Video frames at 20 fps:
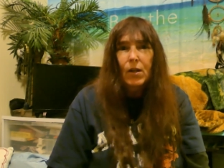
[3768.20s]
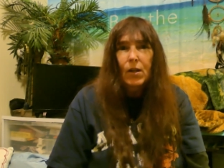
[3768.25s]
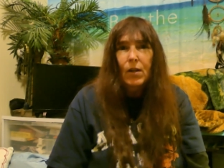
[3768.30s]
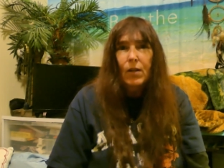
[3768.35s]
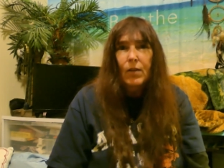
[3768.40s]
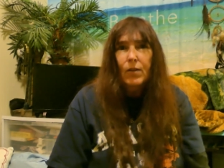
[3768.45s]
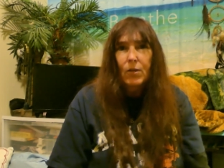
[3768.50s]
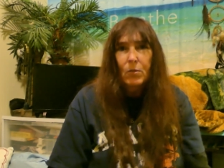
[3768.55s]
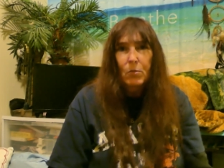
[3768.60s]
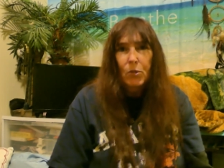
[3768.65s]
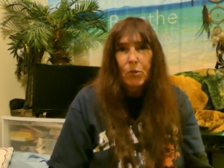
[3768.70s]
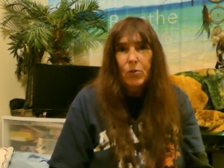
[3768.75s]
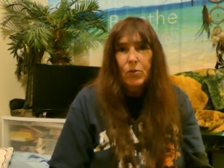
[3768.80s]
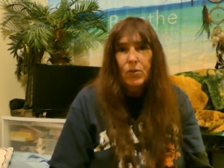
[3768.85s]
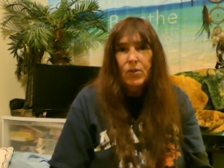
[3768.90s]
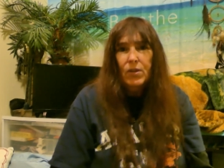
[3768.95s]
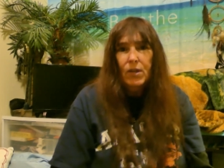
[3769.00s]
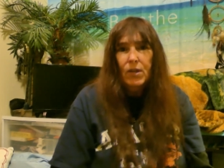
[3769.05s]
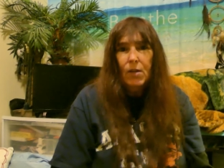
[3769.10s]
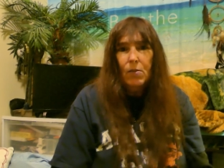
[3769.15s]
their
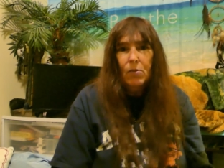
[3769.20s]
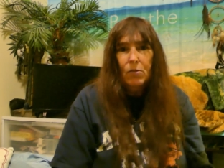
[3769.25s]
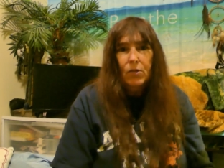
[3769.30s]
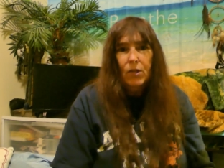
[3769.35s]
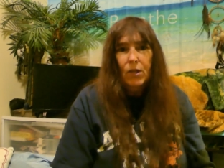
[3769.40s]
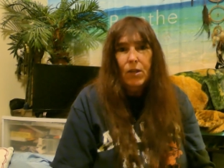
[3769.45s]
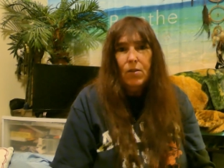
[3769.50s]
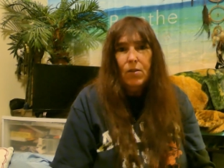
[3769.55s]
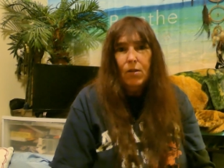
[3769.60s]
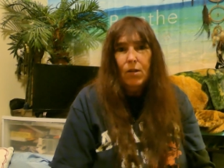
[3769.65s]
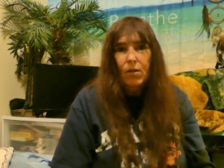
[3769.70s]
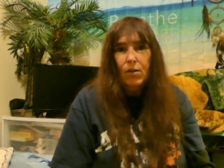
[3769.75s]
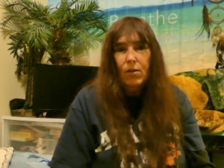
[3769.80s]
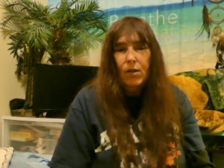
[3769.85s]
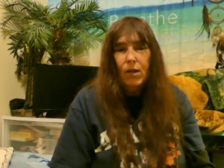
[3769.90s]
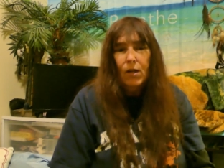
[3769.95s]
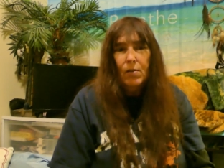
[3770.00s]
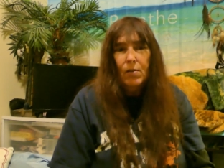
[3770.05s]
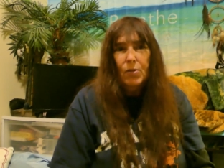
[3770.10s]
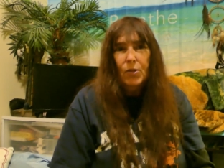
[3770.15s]
boats that will take you out. Their
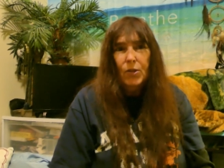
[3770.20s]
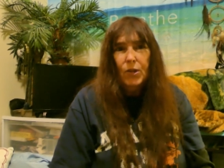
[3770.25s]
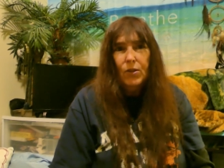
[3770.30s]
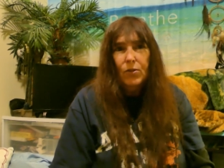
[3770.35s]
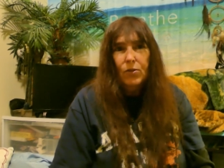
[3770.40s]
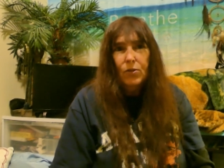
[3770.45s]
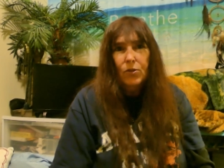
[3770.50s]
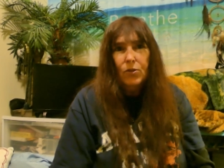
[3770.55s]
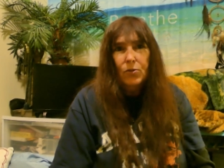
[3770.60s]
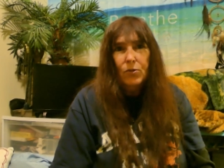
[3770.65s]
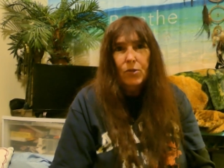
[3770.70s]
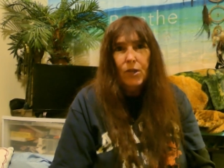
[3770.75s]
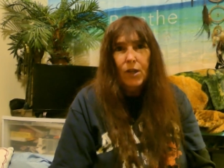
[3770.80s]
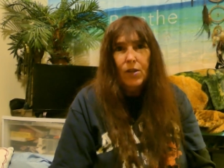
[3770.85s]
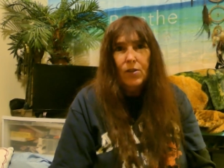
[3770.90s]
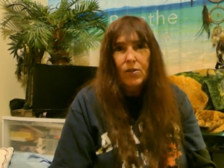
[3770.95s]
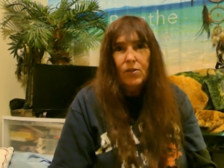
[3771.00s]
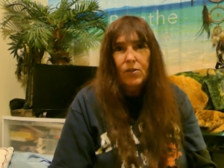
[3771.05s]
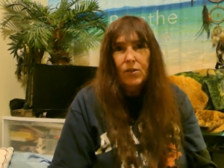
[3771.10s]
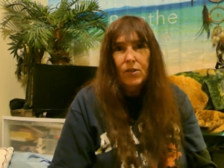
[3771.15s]
Allen Marine Tours will
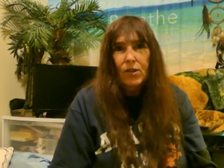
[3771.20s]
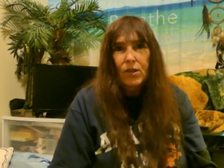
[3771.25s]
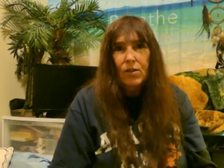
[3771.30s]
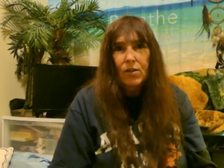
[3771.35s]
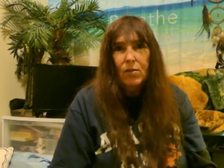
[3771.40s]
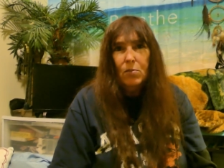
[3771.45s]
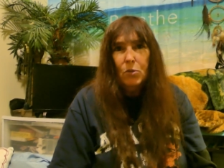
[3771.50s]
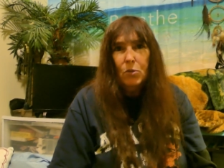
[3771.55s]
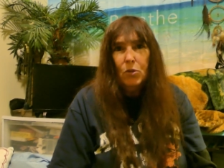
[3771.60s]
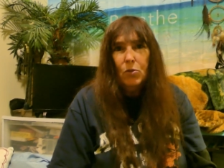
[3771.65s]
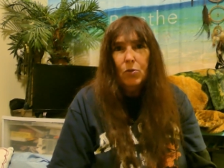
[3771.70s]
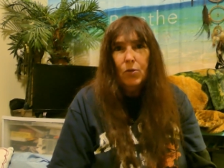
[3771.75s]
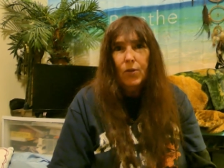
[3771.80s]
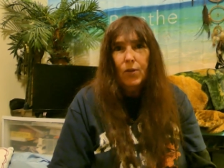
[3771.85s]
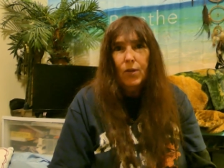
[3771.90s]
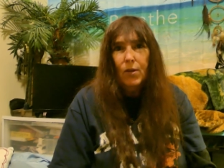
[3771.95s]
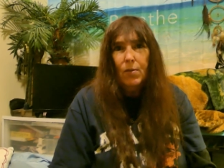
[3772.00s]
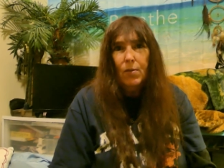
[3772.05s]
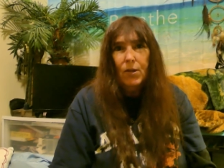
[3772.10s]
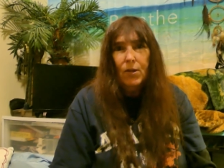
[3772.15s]
actually, you can book with
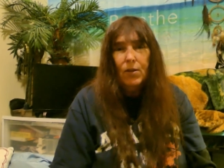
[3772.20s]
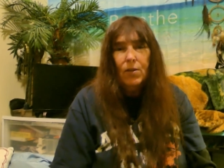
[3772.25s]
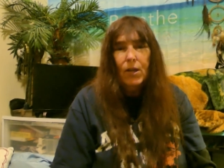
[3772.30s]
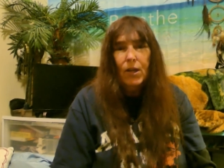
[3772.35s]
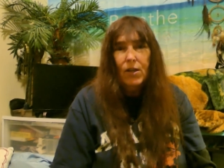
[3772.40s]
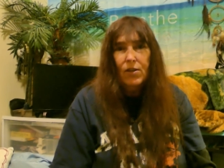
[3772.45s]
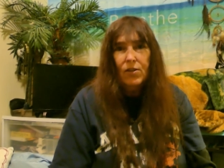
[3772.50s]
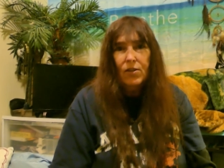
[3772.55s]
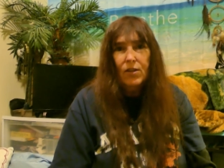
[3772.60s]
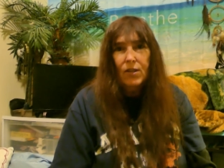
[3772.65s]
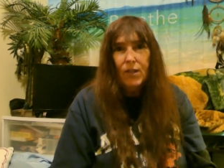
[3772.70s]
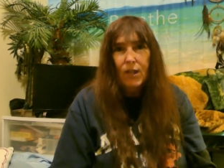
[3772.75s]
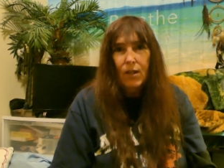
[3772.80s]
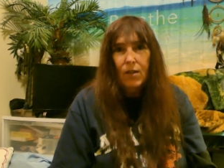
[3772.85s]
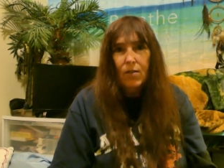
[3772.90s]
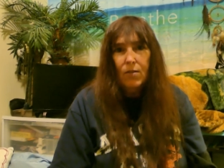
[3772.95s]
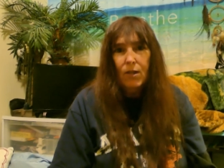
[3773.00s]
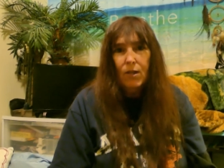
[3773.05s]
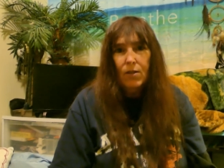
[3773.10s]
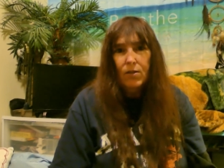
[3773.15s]
them and they'll actually take
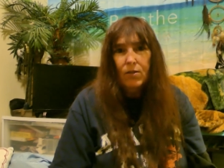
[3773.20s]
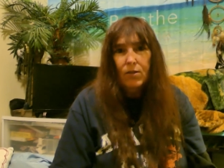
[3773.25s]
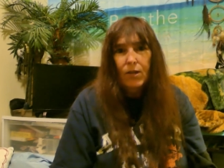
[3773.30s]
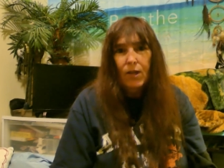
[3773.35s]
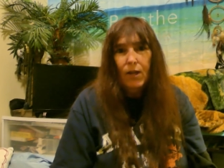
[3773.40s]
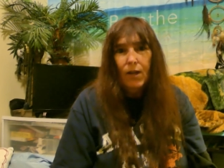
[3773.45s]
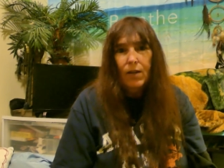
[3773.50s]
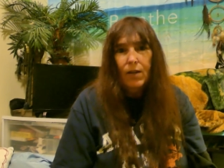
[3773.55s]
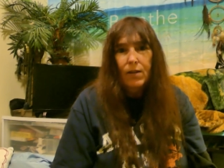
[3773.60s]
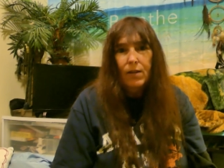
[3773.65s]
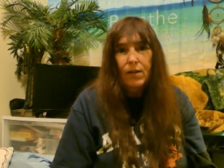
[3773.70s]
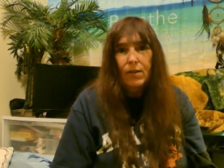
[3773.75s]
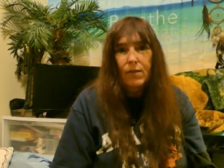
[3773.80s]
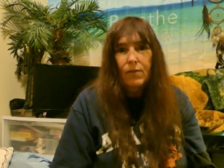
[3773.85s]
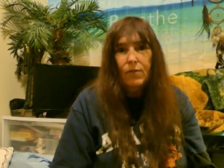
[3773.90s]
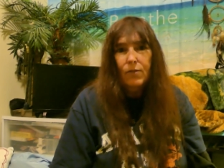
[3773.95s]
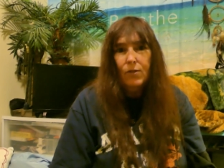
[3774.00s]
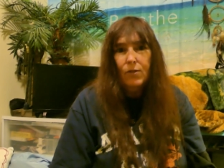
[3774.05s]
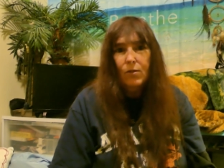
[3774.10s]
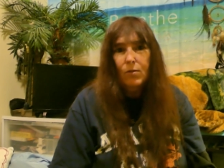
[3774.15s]
you out to an island
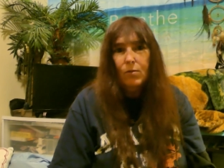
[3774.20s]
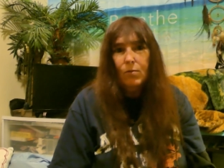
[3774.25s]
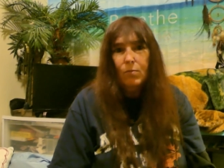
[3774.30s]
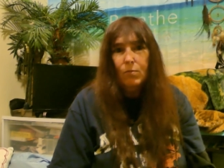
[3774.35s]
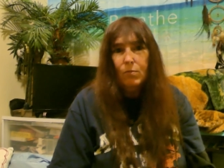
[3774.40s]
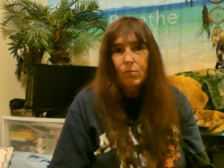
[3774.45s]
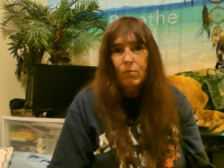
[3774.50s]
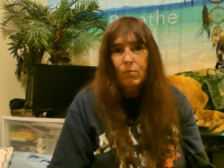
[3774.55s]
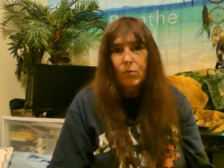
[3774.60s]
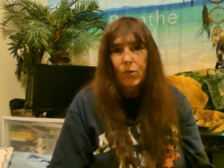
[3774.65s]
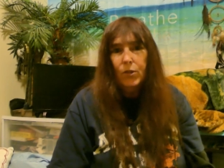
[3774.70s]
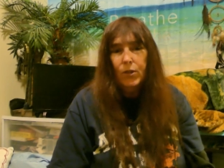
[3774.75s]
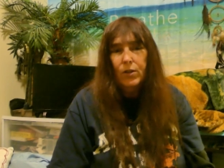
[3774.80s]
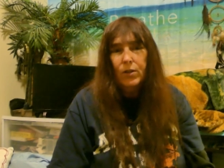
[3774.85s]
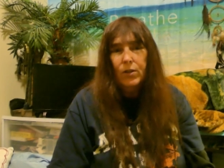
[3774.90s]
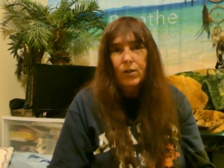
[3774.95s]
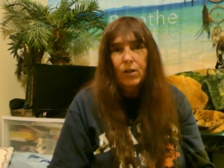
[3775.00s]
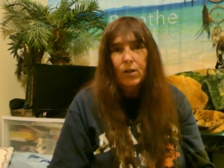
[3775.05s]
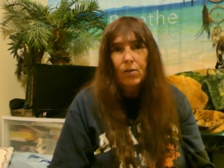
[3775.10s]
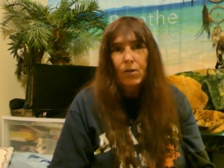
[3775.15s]
if you're wanting
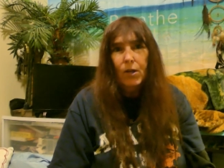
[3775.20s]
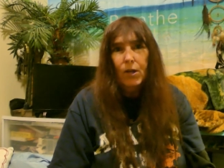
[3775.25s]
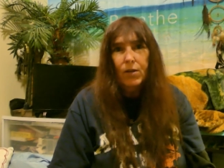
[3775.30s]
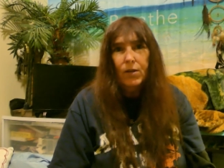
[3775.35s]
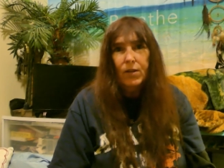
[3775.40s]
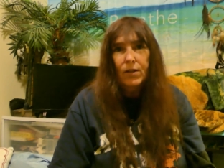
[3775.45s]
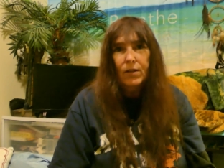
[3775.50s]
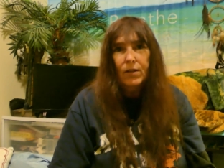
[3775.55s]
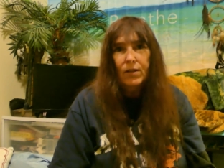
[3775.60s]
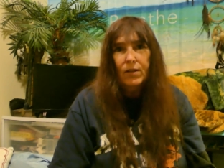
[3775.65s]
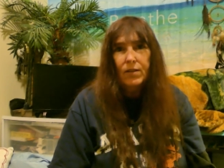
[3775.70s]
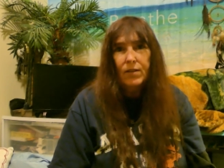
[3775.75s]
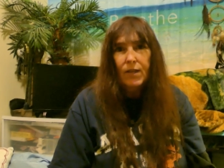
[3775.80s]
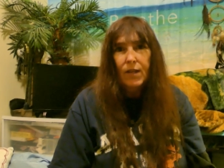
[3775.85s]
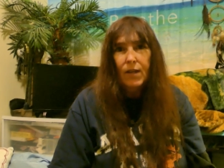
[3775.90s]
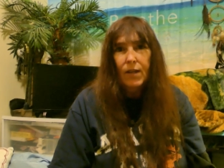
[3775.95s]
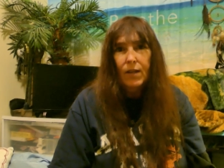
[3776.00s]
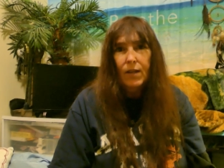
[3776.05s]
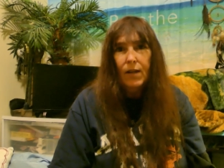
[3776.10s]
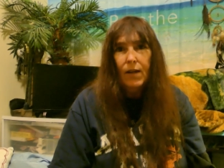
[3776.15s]
to go out and stay
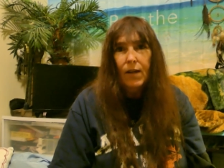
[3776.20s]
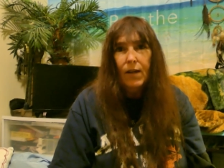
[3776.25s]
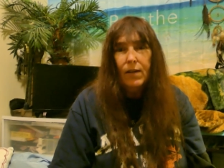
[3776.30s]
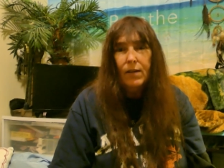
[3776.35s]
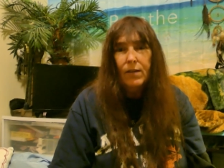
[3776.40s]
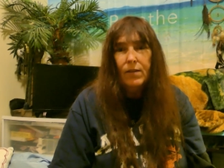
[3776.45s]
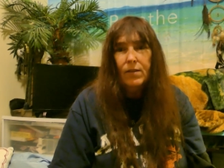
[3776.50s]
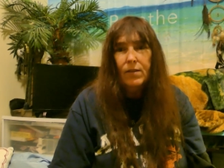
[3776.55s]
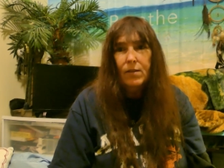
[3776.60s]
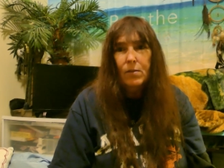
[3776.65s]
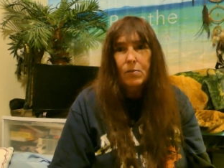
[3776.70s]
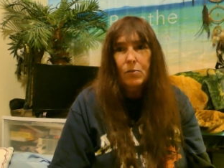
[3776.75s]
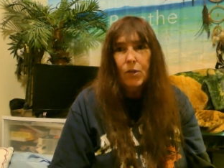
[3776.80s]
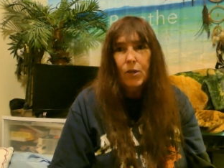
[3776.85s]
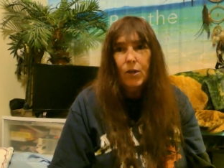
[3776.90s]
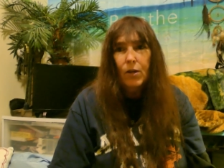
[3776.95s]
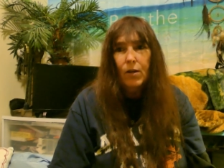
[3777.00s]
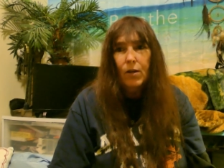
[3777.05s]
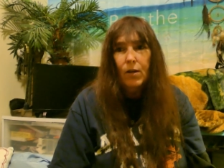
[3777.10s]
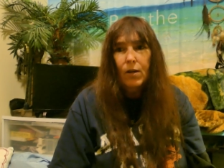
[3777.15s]
at an island
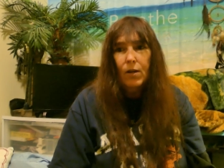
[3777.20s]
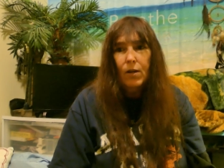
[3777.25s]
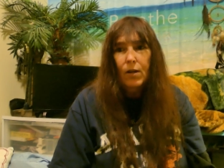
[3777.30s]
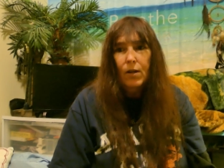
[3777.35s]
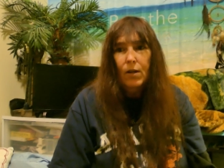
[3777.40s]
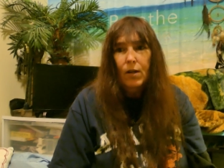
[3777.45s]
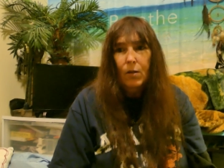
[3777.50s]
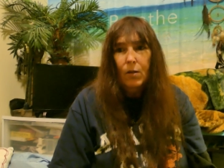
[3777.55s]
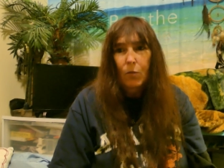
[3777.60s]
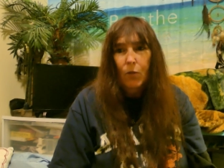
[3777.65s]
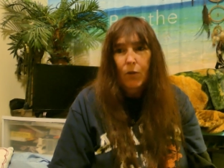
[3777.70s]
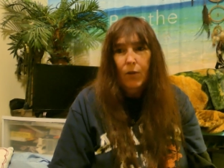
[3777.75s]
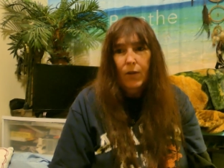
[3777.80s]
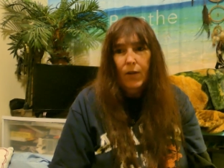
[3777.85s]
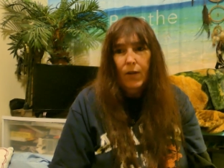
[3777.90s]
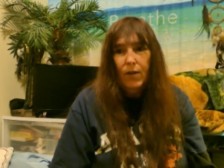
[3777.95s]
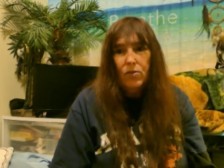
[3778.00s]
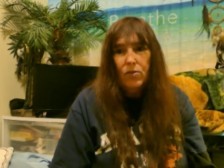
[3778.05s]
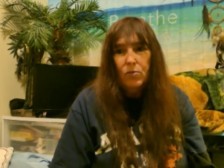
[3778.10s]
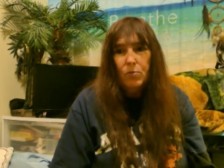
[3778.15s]
somewhere in one of the
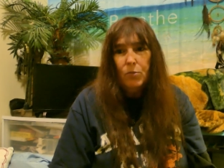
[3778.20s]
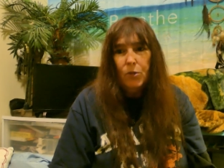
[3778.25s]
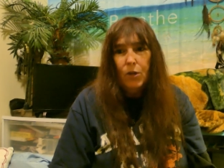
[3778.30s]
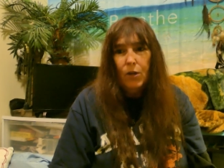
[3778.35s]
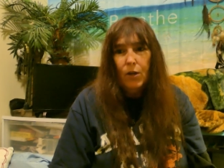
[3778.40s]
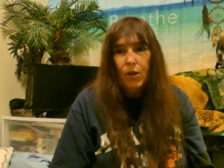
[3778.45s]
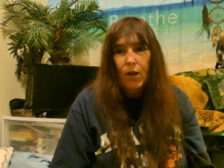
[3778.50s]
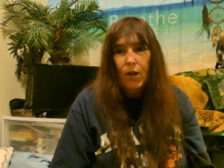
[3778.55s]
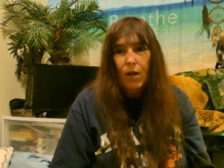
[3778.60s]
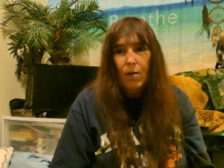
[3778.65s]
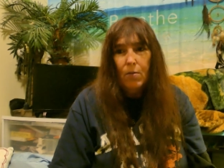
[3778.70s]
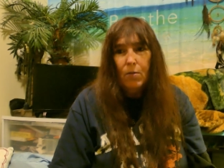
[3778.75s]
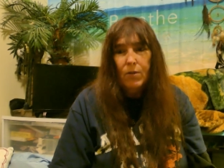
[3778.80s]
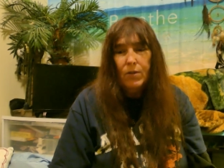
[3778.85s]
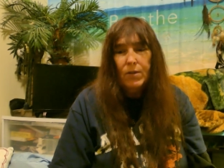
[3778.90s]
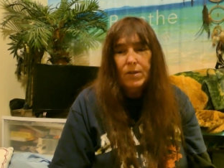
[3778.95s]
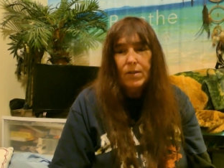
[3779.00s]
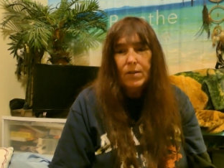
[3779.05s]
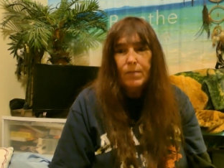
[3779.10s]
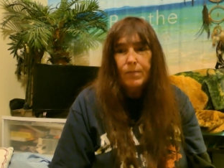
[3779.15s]
national park
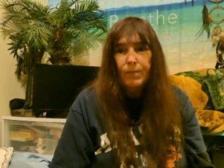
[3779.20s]
cabins.